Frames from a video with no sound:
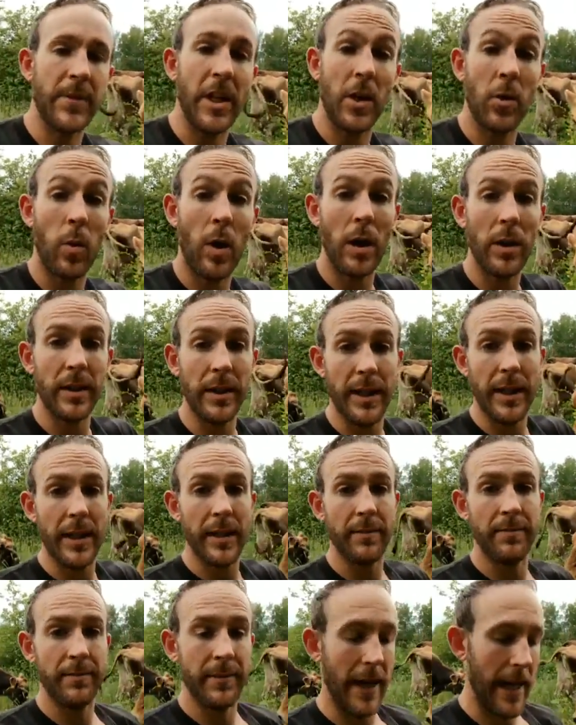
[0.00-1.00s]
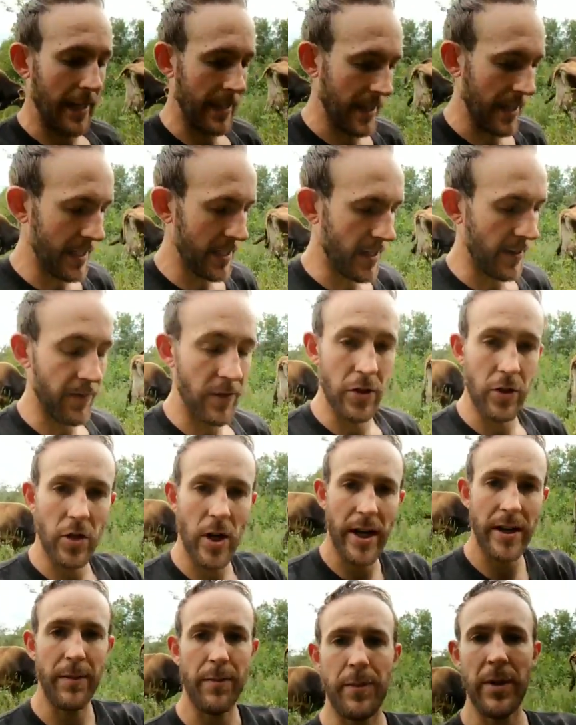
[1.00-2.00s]
quality at least, if you're
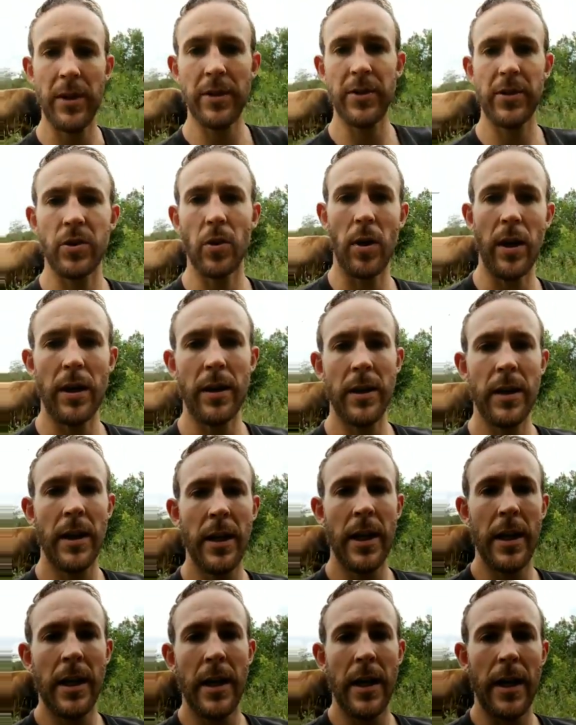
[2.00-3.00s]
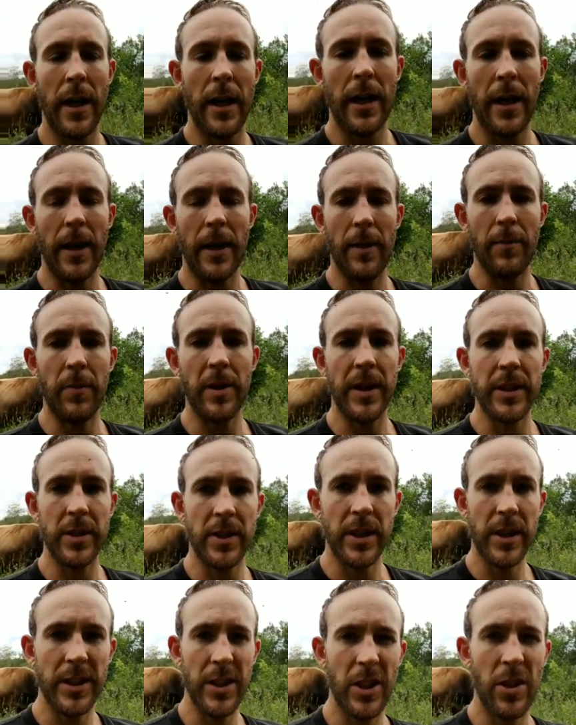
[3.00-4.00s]
trying to build soil, but as
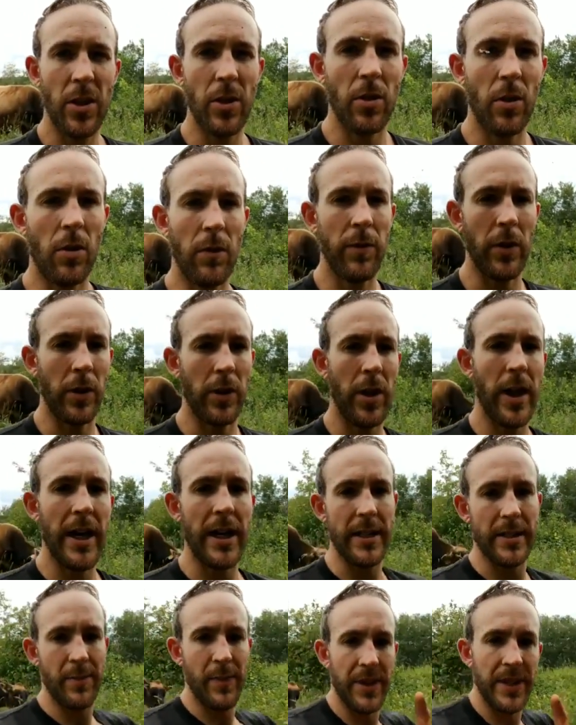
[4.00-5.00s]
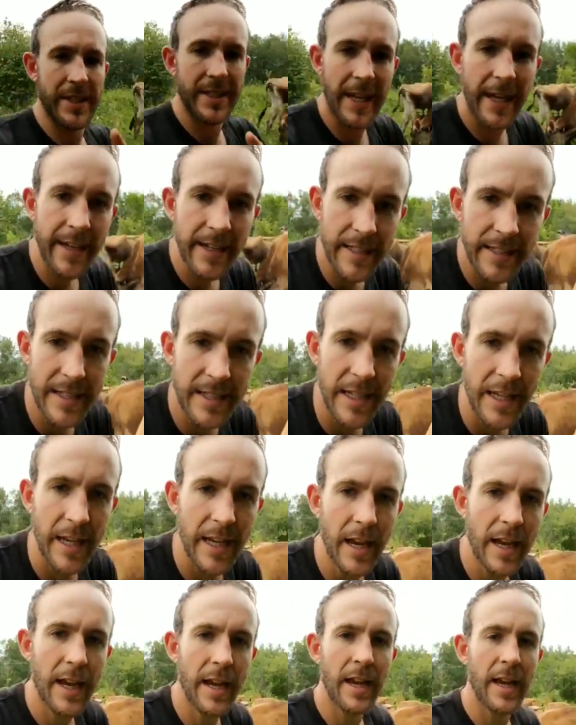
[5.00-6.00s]
long as you don't overgraze. But the
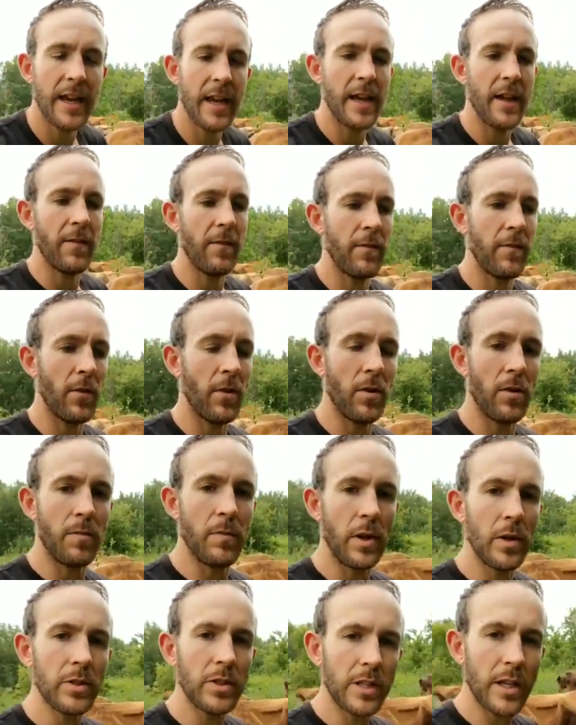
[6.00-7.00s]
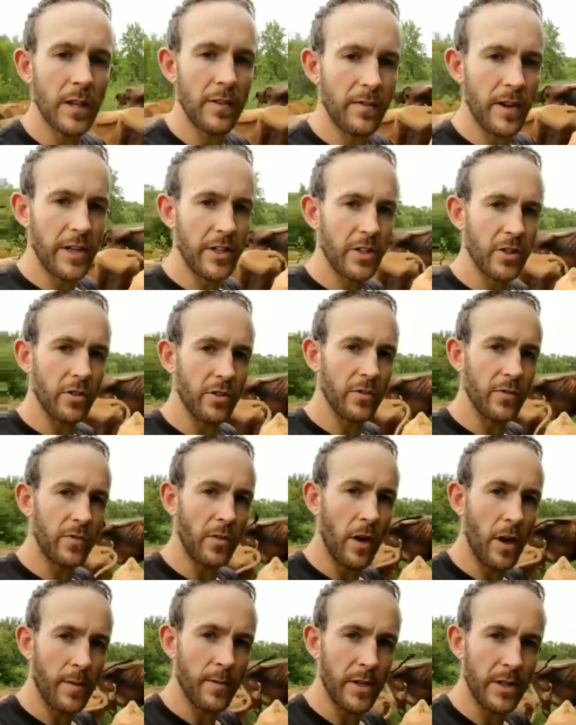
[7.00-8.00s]
tendency for most conventional
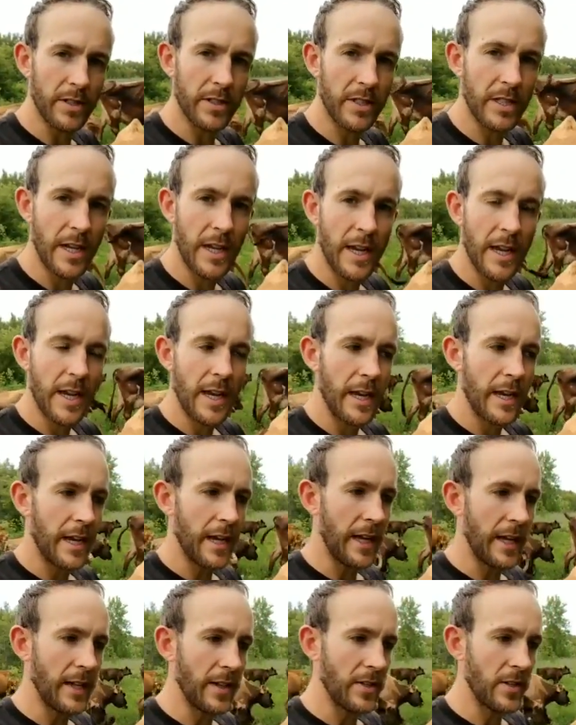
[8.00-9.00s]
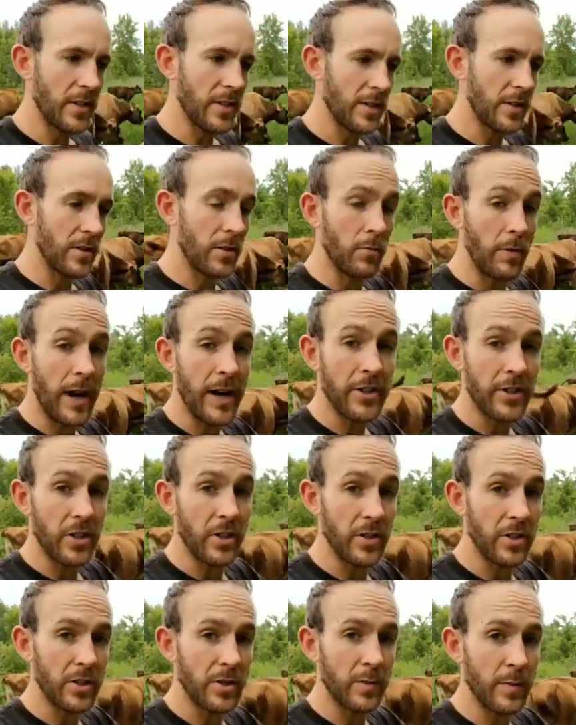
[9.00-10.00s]
farmers is,
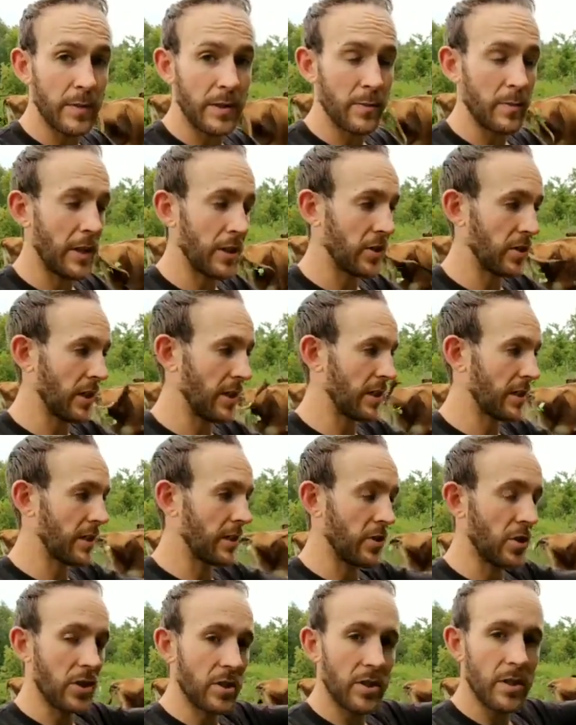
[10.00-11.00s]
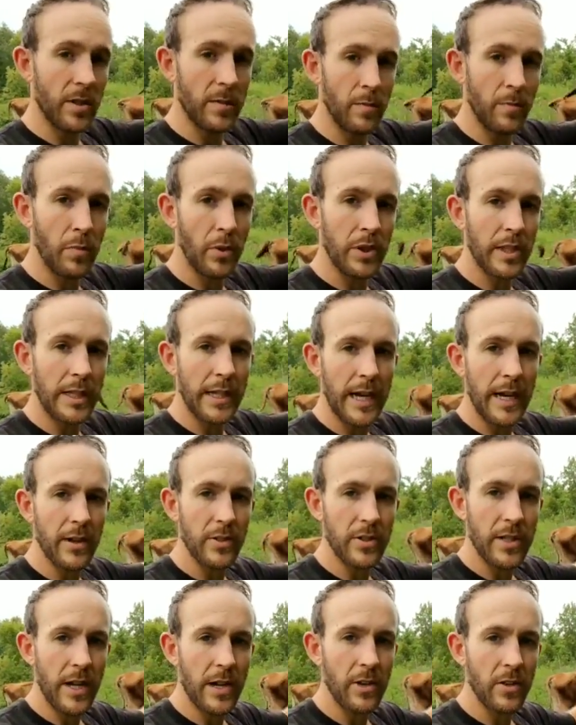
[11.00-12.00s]
ranchers especially, is to just put the
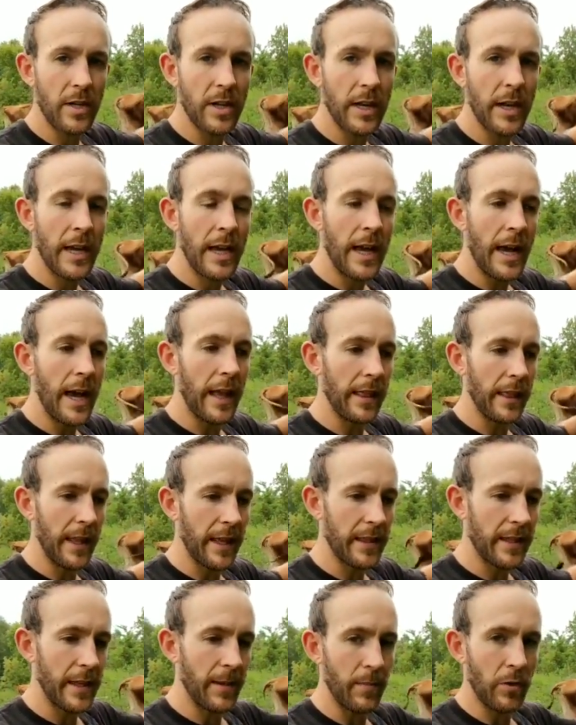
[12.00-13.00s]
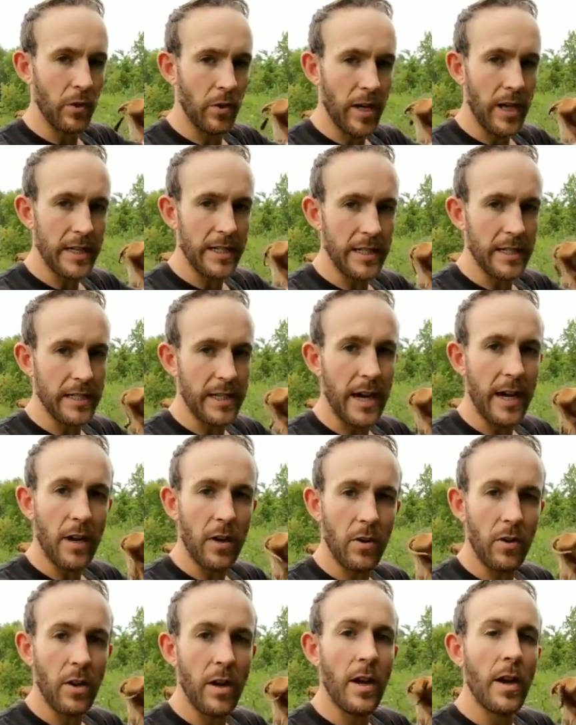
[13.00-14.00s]
cows out and let them graze it
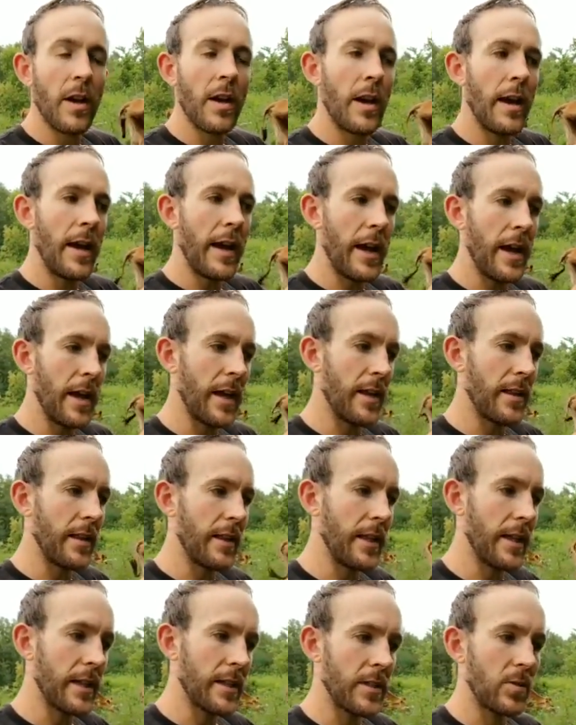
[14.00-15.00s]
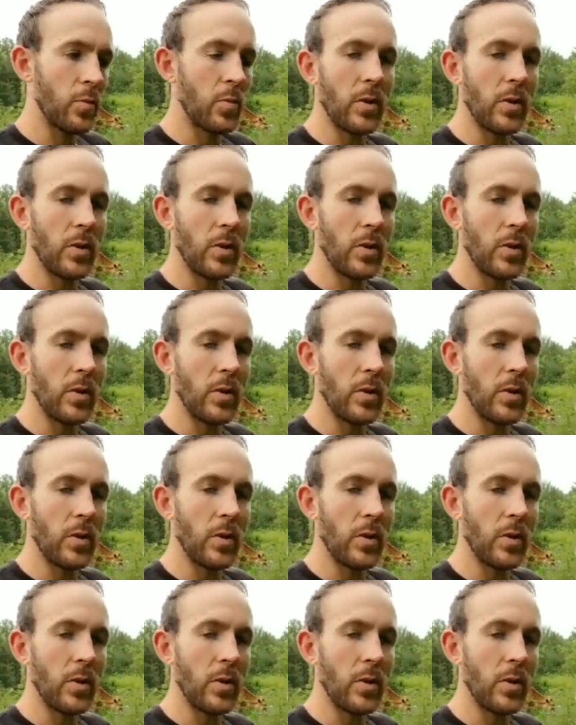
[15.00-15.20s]
down, and this